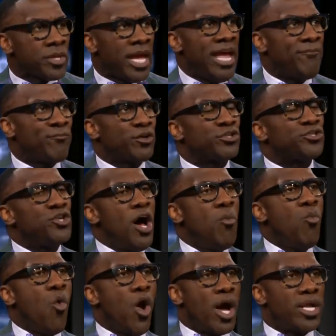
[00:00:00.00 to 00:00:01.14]
And for
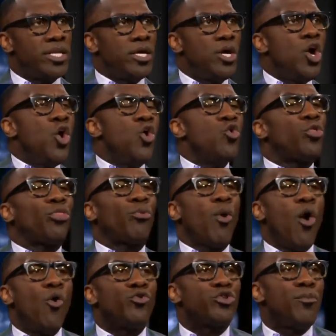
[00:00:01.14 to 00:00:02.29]
someone who
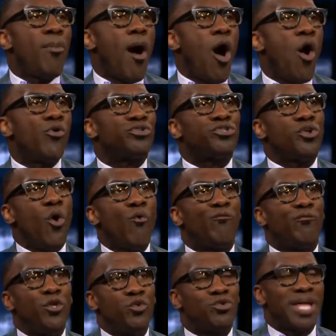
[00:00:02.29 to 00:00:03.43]
throws the ball so
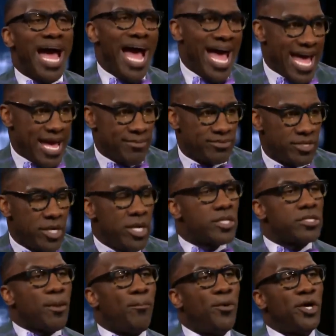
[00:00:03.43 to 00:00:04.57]
few times,
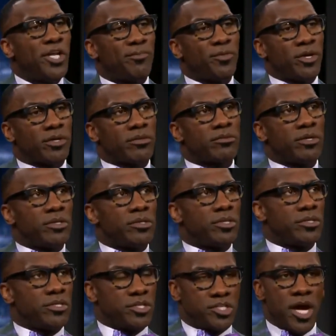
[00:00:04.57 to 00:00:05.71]
to put up
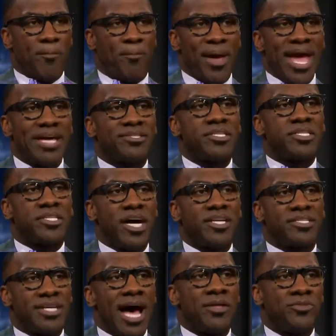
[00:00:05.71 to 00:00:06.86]
the pass and
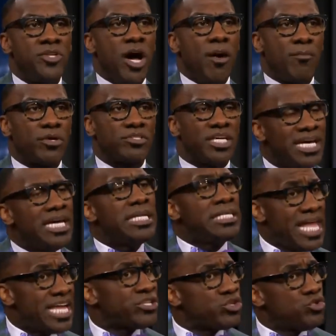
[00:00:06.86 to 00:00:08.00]
touchdown numbers,
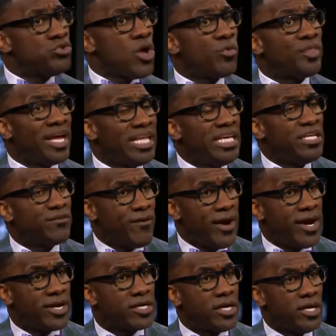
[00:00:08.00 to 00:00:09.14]
lets you know that he's
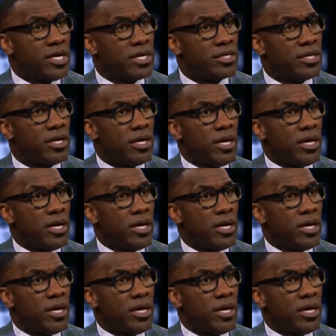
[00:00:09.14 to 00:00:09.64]
very good.